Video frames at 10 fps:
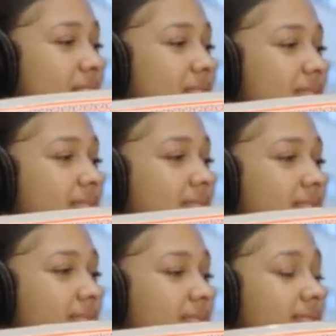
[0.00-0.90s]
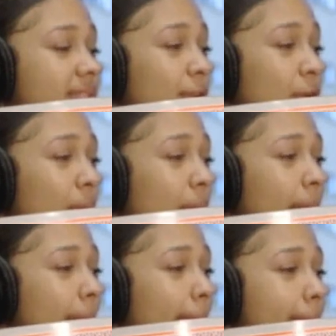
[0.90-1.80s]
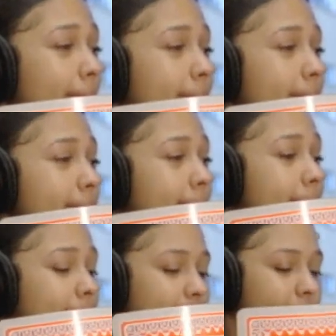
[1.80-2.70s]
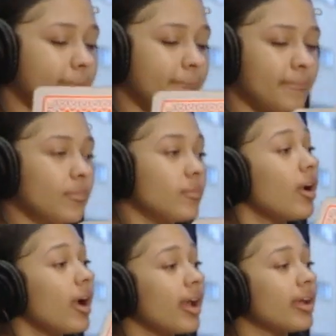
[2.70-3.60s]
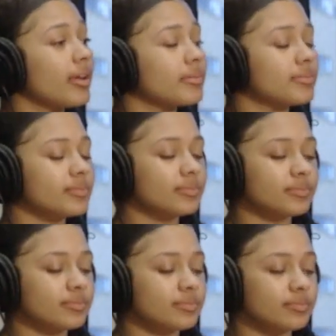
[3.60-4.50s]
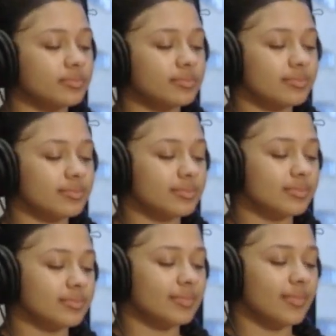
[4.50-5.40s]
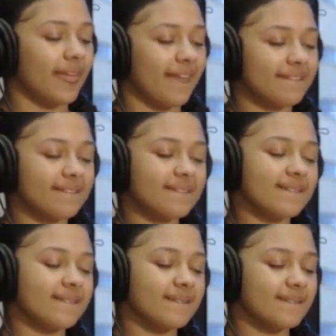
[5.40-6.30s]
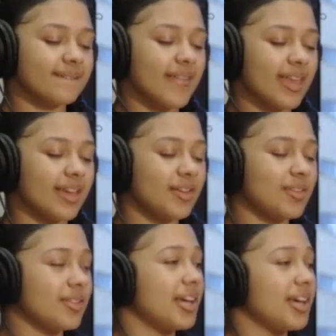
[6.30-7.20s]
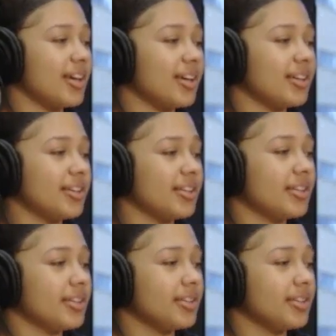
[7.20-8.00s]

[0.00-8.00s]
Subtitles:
(silent)